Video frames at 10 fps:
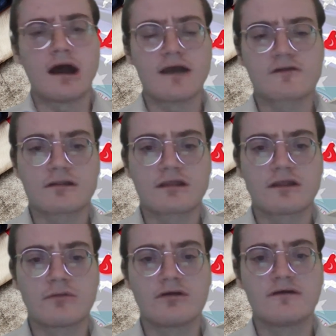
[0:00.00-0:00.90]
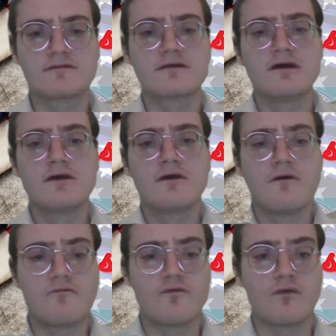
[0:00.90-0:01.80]
I started TWS
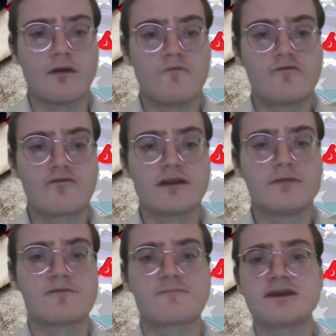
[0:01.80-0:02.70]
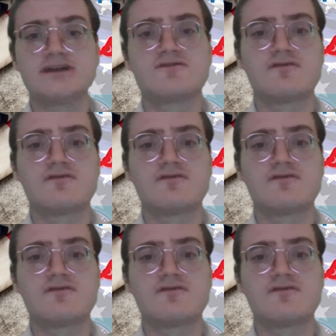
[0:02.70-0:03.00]
for freedom of speech,